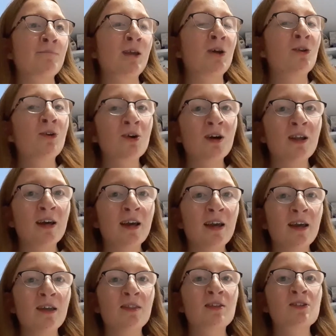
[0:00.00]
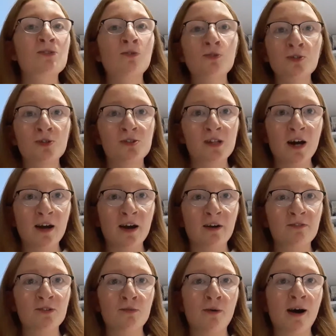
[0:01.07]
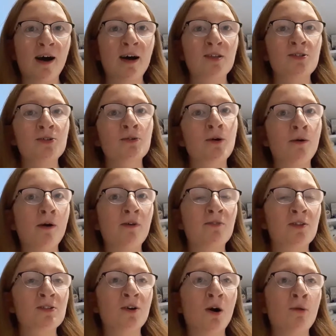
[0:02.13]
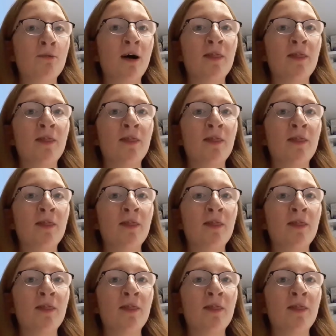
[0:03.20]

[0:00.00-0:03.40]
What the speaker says: Luckily, the school shoes that I have to wear do go over the top,